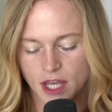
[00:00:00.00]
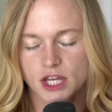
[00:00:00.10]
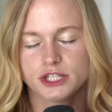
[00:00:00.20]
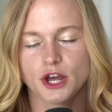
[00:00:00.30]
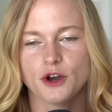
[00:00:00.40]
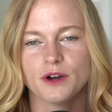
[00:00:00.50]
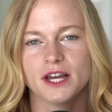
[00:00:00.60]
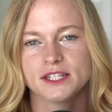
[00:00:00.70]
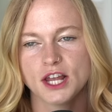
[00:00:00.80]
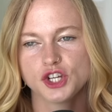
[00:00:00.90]
So
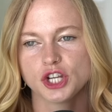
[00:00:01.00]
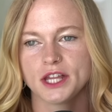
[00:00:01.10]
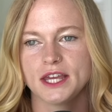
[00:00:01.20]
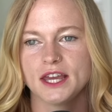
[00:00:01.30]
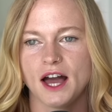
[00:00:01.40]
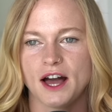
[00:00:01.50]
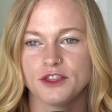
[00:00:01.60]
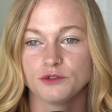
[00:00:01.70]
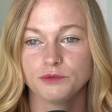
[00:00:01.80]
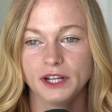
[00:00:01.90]
essentially, uh,
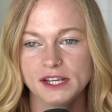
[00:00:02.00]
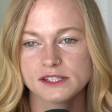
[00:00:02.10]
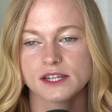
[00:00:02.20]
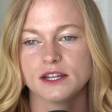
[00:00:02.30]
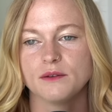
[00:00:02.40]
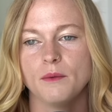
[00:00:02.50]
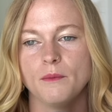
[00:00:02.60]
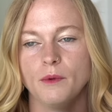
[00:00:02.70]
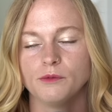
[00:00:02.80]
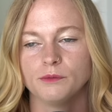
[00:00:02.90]
the reason
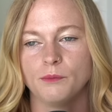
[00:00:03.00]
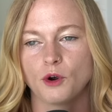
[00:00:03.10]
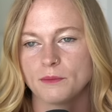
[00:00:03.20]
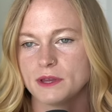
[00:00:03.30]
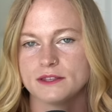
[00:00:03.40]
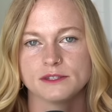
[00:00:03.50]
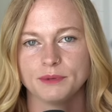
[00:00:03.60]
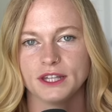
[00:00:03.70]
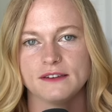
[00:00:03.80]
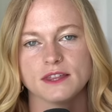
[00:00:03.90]
Mormons
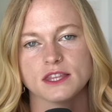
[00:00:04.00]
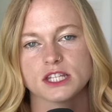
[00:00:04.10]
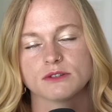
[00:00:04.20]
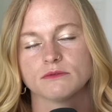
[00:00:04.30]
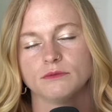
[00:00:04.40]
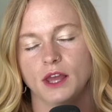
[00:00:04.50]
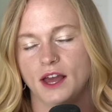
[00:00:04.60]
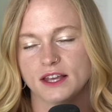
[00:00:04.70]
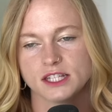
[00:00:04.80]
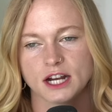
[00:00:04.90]
believe that this
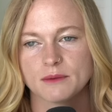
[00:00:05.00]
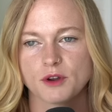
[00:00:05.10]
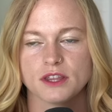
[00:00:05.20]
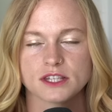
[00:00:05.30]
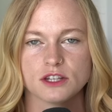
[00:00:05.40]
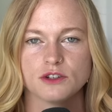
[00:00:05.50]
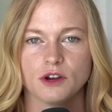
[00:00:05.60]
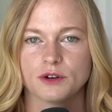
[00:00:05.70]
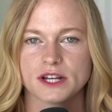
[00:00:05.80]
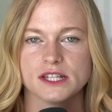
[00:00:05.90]
uh, ceremony, this
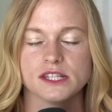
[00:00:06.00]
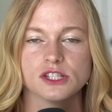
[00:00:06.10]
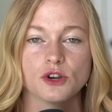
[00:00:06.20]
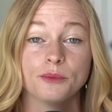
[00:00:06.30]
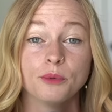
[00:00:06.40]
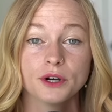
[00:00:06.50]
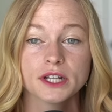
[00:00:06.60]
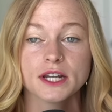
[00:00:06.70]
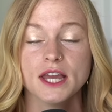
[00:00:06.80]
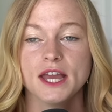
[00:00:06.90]
ordinance is so
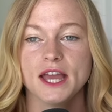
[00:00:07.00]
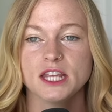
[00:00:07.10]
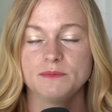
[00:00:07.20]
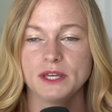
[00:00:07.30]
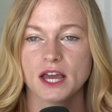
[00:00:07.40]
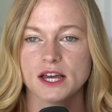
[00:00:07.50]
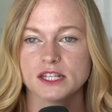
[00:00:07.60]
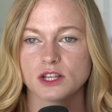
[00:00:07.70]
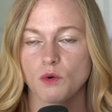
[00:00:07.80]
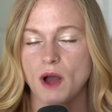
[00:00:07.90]
important is
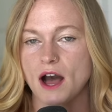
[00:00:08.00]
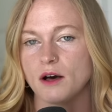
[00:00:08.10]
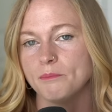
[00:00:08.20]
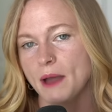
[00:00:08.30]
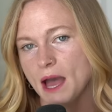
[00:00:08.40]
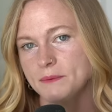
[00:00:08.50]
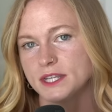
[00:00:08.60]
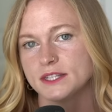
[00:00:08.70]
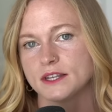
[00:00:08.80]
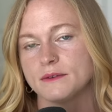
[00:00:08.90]
because while
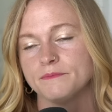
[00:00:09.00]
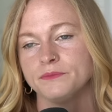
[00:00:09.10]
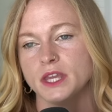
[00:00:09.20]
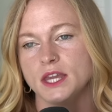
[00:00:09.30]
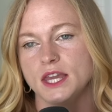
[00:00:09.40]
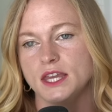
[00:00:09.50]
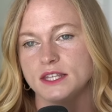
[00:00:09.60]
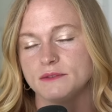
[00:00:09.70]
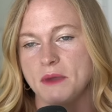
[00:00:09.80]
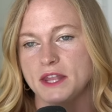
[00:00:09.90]
baptism
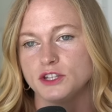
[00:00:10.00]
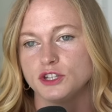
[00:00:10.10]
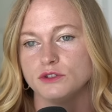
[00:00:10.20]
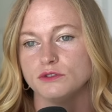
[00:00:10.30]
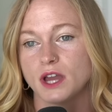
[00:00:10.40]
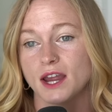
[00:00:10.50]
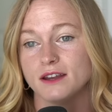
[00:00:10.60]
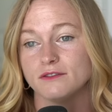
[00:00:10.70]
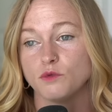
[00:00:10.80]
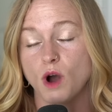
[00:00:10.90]
is meant to kind
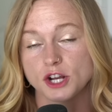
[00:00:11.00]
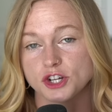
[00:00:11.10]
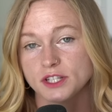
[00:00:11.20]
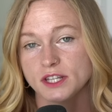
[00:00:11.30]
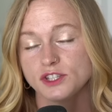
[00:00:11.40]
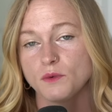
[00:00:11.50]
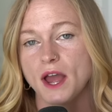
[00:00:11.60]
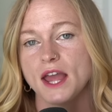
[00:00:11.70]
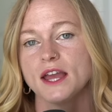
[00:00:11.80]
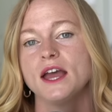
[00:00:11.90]
of wash your sins
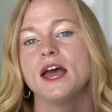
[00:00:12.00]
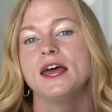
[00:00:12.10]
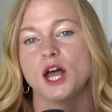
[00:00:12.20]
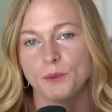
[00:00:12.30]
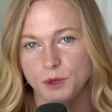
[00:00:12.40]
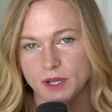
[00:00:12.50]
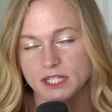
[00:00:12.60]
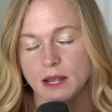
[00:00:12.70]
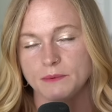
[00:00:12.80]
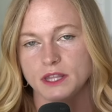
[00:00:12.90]
away and help you
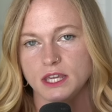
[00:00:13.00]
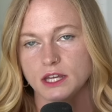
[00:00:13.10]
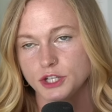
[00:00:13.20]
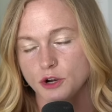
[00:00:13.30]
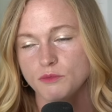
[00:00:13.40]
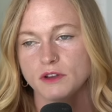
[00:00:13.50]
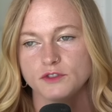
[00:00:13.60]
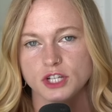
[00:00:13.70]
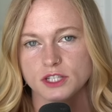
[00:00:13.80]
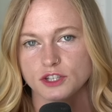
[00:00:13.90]
accept the atonement of
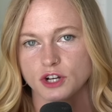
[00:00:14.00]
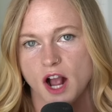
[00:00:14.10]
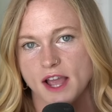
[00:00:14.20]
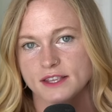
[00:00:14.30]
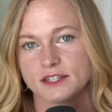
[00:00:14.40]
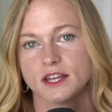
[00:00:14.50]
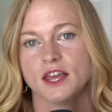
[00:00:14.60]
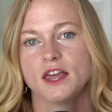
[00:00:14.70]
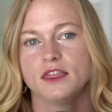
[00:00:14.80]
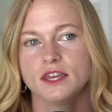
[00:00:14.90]
Jesus Christ,
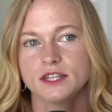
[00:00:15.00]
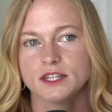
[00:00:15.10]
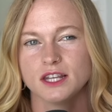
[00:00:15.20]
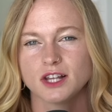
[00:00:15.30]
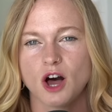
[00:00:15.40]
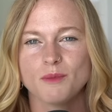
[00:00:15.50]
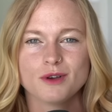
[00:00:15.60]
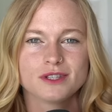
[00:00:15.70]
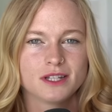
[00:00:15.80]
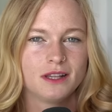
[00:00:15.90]
this is
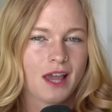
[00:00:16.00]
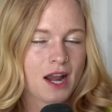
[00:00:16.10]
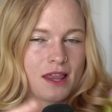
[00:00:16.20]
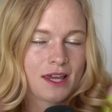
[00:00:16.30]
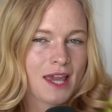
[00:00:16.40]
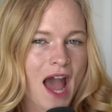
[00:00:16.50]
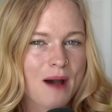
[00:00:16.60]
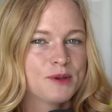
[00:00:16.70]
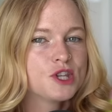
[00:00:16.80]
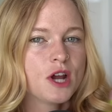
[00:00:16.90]
almost kind of the
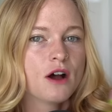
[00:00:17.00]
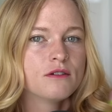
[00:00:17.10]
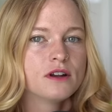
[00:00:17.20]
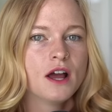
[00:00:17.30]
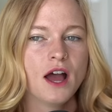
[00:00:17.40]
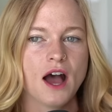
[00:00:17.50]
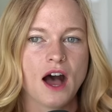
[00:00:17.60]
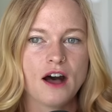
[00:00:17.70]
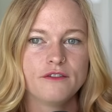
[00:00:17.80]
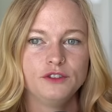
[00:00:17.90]
capstone
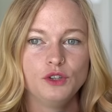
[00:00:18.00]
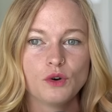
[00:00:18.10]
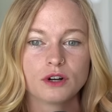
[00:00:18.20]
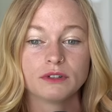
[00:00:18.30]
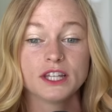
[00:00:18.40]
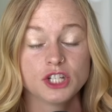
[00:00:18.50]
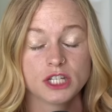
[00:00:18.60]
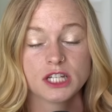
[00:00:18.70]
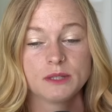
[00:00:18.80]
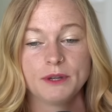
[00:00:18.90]
of your religious
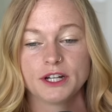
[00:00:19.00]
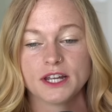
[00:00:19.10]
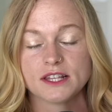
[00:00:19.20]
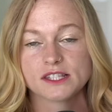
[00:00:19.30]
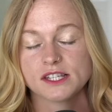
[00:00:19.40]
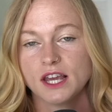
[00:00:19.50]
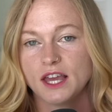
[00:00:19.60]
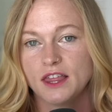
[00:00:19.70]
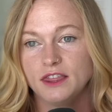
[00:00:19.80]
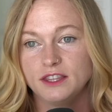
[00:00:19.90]
experience,
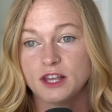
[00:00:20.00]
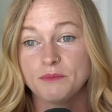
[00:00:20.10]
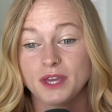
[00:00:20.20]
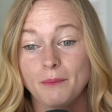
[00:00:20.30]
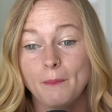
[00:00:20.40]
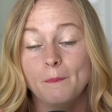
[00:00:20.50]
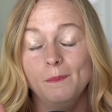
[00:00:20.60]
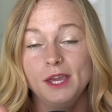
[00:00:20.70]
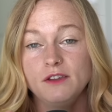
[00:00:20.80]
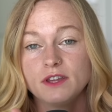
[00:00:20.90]
something
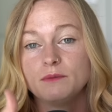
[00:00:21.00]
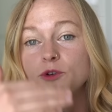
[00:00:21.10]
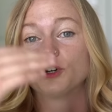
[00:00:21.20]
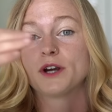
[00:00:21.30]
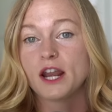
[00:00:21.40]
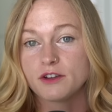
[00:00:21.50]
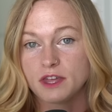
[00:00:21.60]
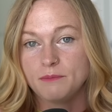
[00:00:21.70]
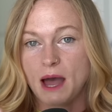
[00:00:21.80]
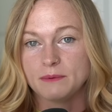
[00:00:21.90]
even greater
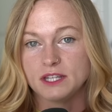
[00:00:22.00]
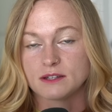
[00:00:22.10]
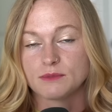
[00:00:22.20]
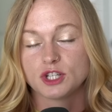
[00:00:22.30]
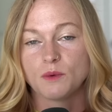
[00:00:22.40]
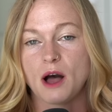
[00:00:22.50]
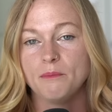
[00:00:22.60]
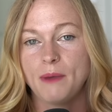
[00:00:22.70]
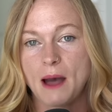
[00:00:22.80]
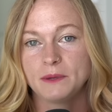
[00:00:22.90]
than baptism. So while
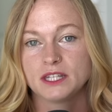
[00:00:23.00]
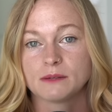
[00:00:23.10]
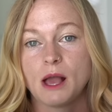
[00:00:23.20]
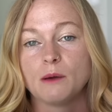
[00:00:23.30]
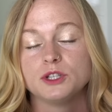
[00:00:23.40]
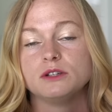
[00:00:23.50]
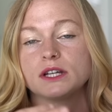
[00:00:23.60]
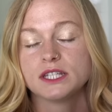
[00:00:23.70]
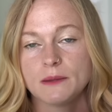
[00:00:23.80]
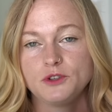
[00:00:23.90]
baptism helps you
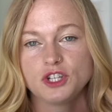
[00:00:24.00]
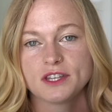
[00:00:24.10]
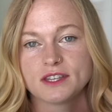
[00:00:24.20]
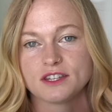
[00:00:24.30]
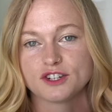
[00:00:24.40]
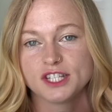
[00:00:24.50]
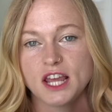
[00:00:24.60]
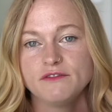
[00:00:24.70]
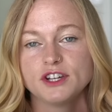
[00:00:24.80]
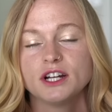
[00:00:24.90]
accept Jesus as your
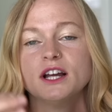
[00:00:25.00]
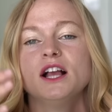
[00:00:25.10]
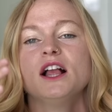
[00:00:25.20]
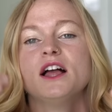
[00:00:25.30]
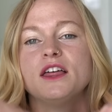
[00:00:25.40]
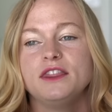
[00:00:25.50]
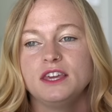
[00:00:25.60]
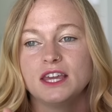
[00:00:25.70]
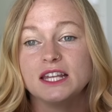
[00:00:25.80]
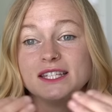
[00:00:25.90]
Savior,
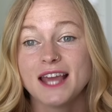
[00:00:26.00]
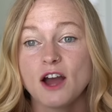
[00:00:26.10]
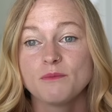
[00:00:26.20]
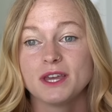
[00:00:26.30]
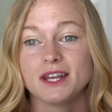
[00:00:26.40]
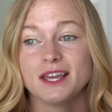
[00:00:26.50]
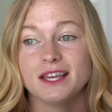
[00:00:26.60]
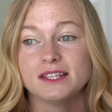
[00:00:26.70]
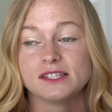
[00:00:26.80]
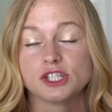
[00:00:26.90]
the endowment
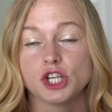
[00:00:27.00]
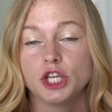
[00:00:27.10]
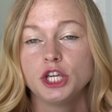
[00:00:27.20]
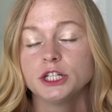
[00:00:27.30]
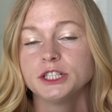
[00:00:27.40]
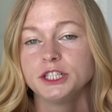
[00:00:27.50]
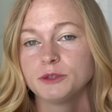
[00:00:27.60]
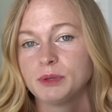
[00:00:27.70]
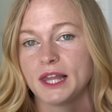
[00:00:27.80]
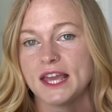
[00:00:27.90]
is securing your
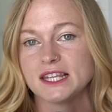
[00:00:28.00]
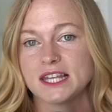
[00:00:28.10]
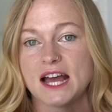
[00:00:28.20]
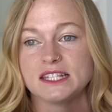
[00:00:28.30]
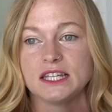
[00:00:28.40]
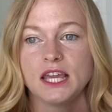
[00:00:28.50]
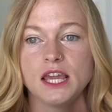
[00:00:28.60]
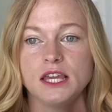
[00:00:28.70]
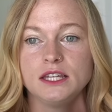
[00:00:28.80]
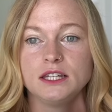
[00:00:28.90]
place as a
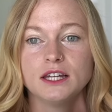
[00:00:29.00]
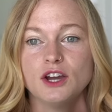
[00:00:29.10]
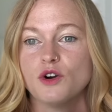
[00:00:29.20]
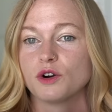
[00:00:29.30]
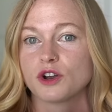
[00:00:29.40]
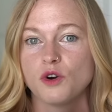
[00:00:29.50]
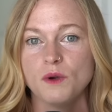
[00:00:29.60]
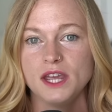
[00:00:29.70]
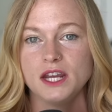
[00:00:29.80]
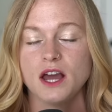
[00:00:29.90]
king or
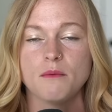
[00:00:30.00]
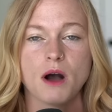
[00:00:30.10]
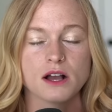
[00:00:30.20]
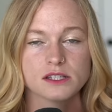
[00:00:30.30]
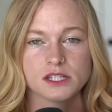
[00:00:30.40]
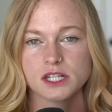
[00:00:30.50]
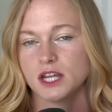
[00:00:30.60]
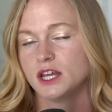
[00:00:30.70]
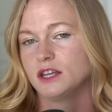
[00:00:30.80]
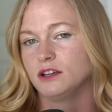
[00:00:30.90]
queen amongst
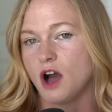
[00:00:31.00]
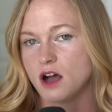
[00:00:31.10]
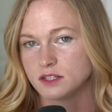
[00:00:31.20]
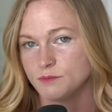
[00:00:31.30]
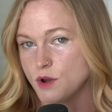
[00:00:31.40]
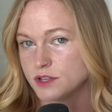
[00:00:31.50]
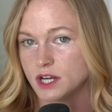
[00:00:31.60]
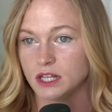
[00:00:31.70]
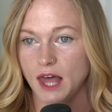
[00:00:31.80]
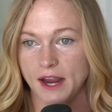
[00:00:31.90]
God's most
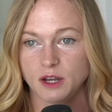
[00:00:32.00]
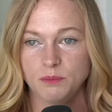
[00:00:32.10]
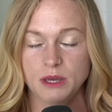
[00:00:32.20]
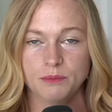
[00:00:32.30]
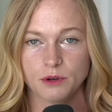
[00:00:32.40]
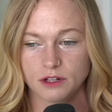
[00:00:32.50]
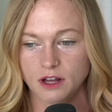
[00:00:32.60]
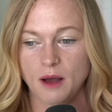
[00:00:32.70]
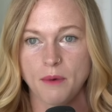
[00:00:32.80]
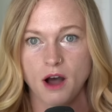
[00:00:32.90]
elect people
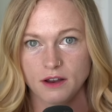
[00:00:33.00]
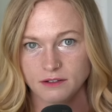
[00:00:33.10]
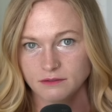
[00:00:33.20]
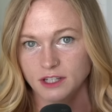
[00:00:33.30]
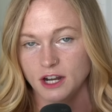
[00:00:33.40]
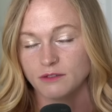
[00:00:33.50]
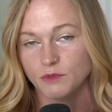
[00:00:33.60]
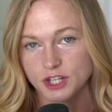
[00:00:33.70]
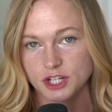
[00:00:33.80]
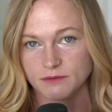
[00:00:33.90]
upon, you know,
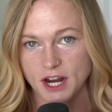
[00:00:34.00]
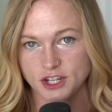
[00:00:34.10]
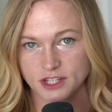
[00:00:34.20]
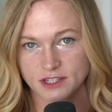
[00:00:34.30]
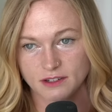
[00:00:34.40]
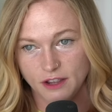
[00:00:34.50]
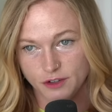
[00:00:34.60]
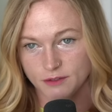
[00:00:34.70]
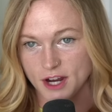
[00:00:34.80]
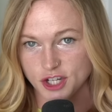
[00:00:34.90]
once you're righteous, if
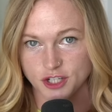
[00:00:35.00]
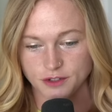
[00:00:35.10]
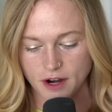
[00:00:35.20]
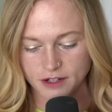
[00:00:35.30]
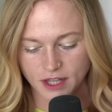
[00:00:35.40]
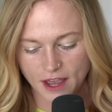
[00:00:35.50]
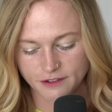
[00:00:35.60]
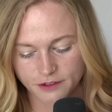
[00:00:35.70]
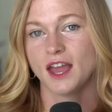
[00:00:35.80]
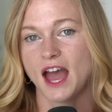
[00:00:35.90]
you're righteous throughout your
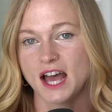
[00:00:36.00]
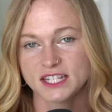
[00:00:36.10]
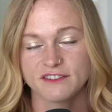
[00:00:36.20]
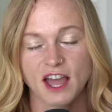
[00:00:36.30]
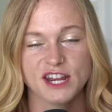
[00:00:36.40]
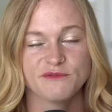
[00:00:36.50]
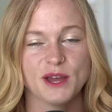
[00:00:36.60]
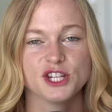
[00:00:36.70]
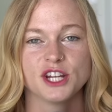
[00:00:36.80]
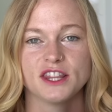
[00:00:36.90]
life. As I kind of
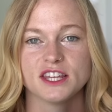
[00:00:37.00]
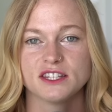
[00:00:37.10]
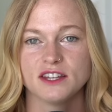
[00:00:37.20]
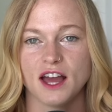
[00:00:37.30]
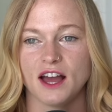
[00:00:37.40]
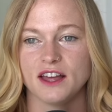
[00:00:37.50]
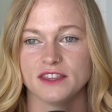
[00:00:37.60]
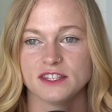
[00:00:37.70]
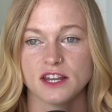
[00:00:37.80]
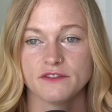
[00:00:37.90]
mentioned, this uh,
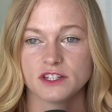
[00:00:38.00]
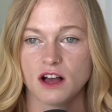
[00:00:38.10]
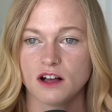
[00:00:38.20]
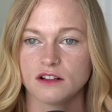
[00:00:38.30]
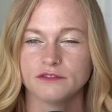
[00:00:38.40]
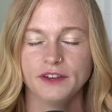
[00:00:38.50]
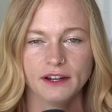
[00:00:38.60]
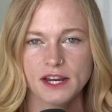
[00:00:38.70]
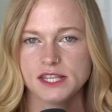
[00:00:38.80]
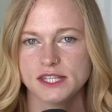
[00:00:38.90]
this stuff is all
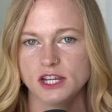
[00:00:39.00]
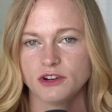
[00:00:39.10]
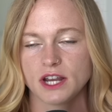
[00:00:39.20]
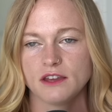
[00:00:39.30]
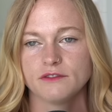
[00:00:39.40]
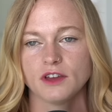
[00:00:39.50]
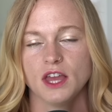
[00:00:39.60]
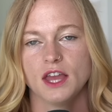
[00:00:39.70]
very secretive.